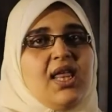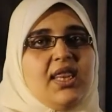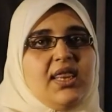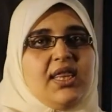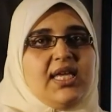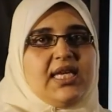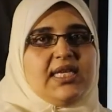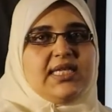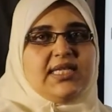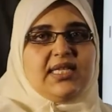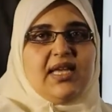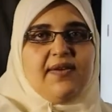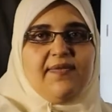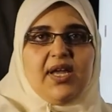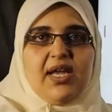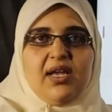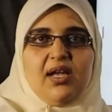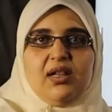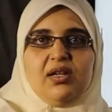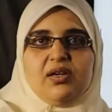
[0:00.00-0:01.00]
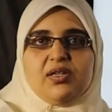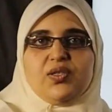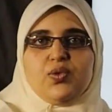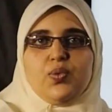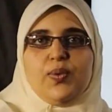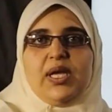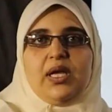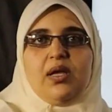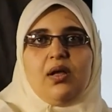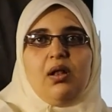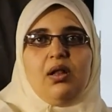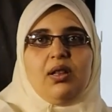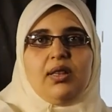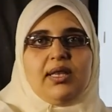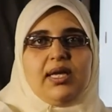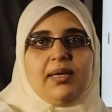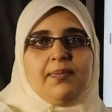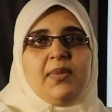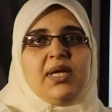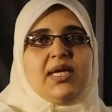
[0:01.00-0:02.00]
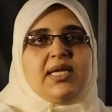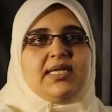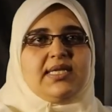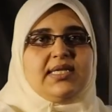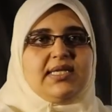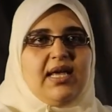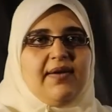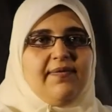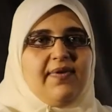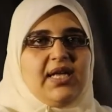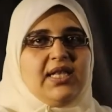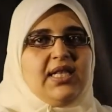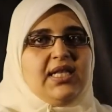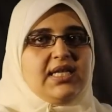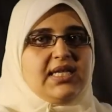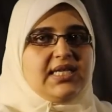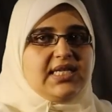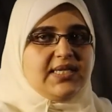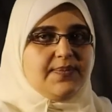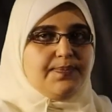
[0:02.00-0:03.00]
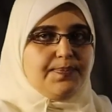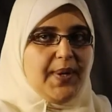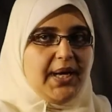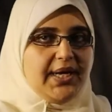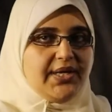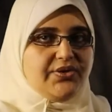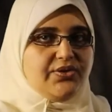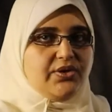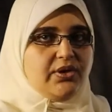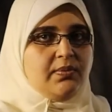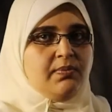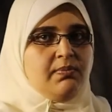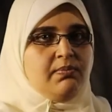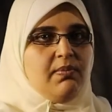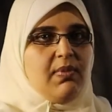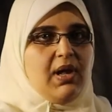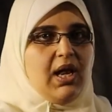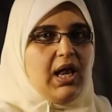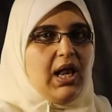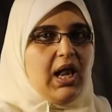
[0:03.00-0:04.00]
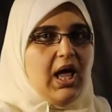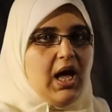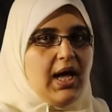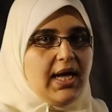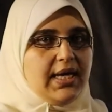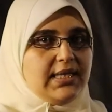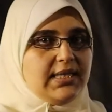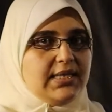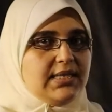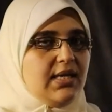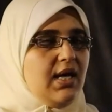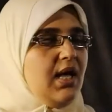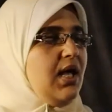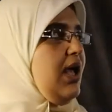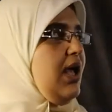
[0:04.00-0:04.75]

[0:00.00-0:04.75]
These 7 colors, we call them 7 spectrum lights.